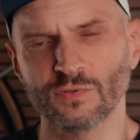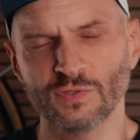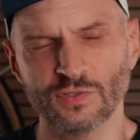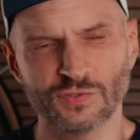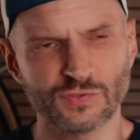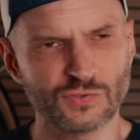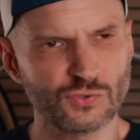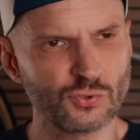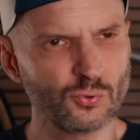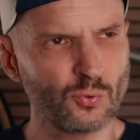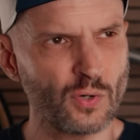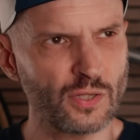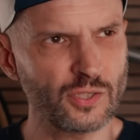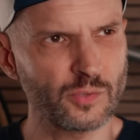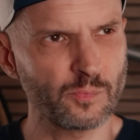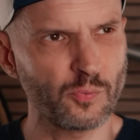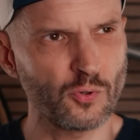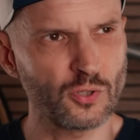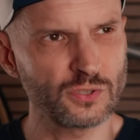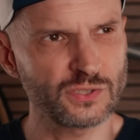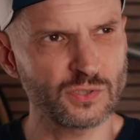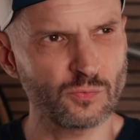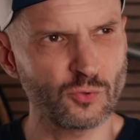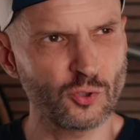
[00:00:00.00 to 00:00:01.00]
there's two other
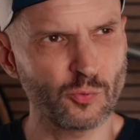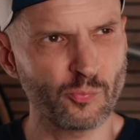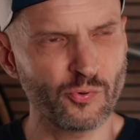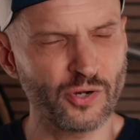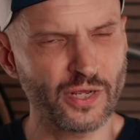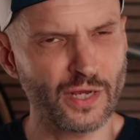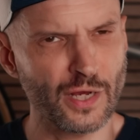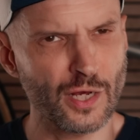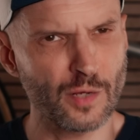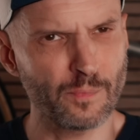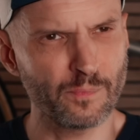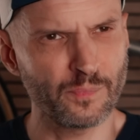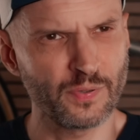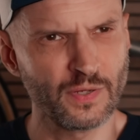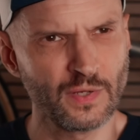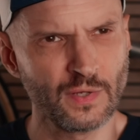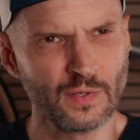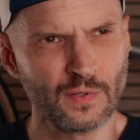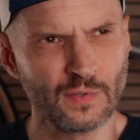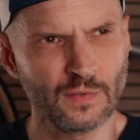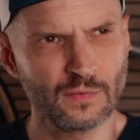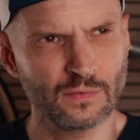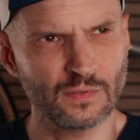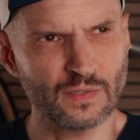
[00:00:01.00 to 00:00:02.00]
points I want to bring up
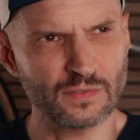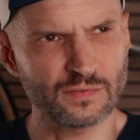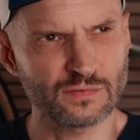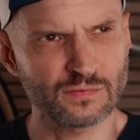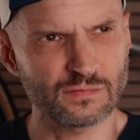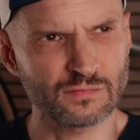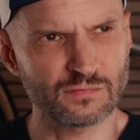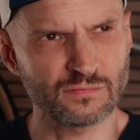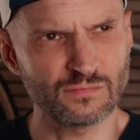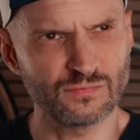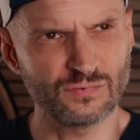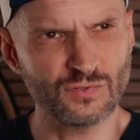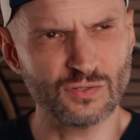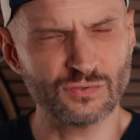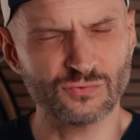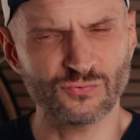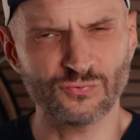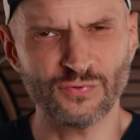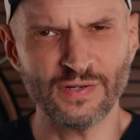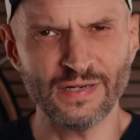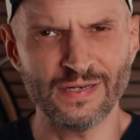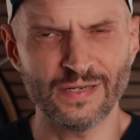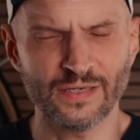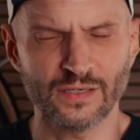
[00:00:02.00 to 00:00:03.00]
that's not
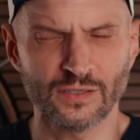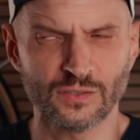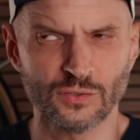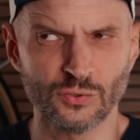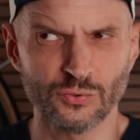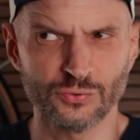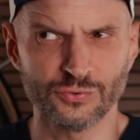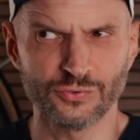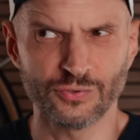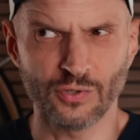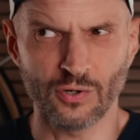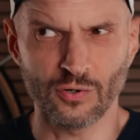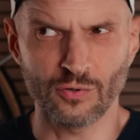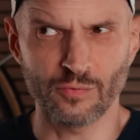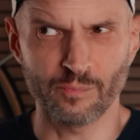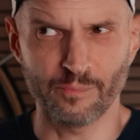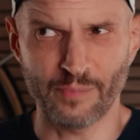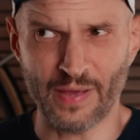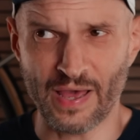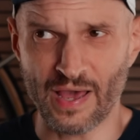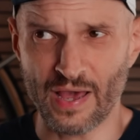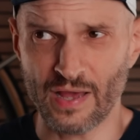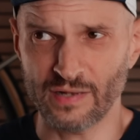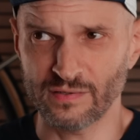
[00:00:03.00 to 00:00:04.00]
really good or
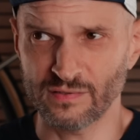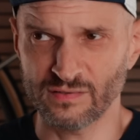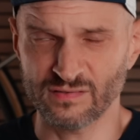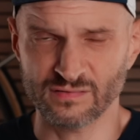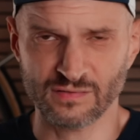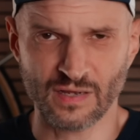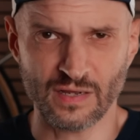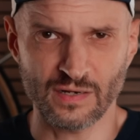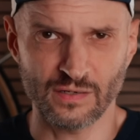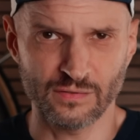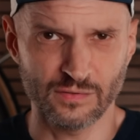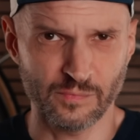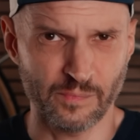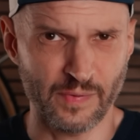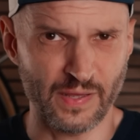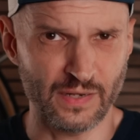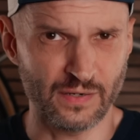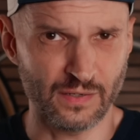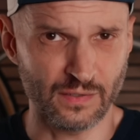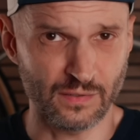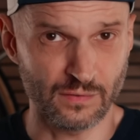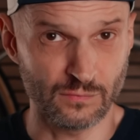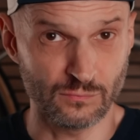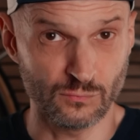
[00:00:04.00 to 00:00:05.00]
bad, it's kind of
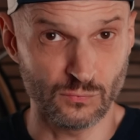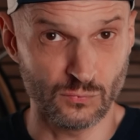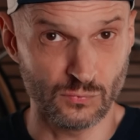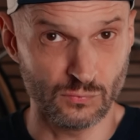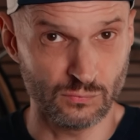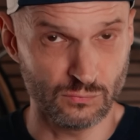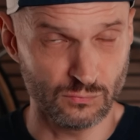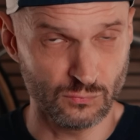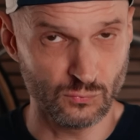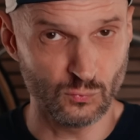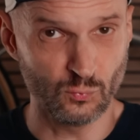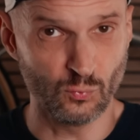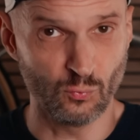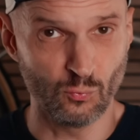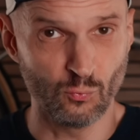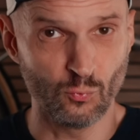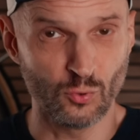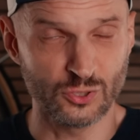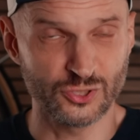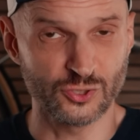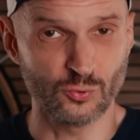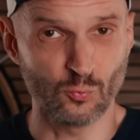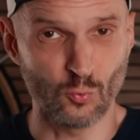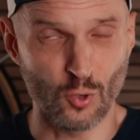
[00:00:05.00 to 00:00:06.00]
depending on
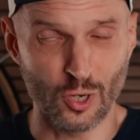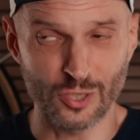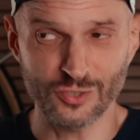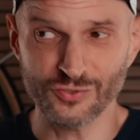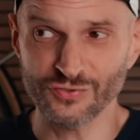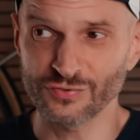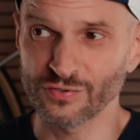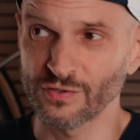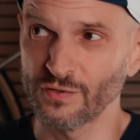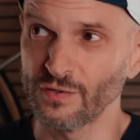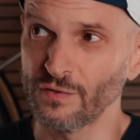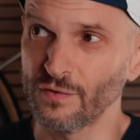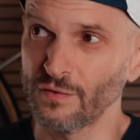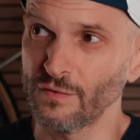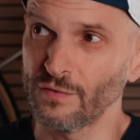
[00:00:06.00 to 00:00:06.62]
what you want,